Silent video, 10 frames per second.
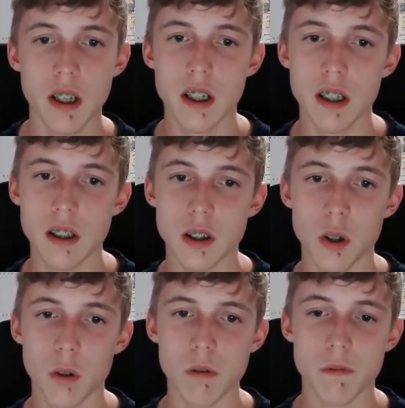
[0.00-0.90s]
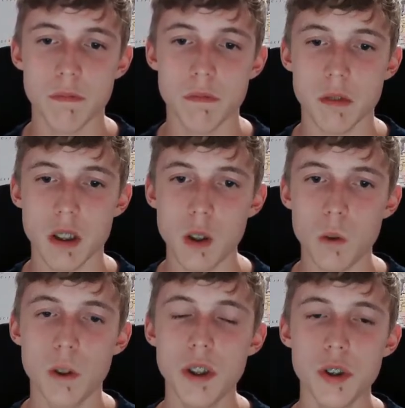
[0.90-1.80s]
So
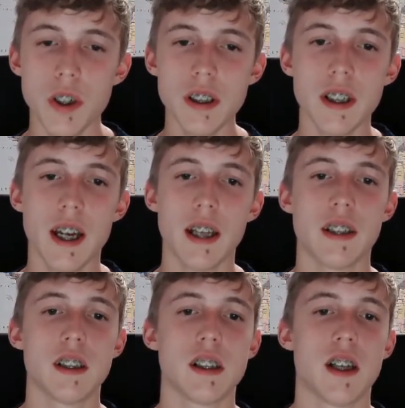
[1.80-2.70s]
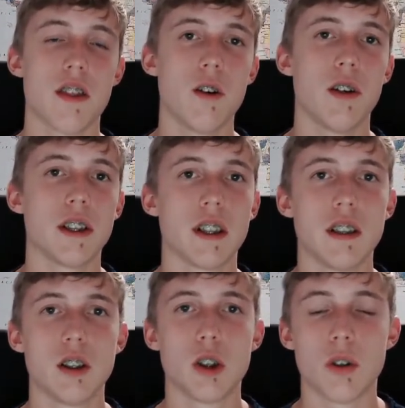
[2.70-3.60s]
when you're trying to get into a
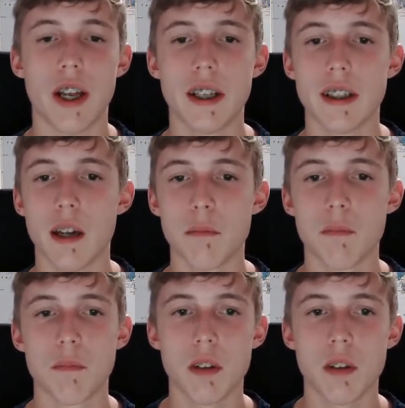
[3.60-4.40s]
theoretically drawn endgame,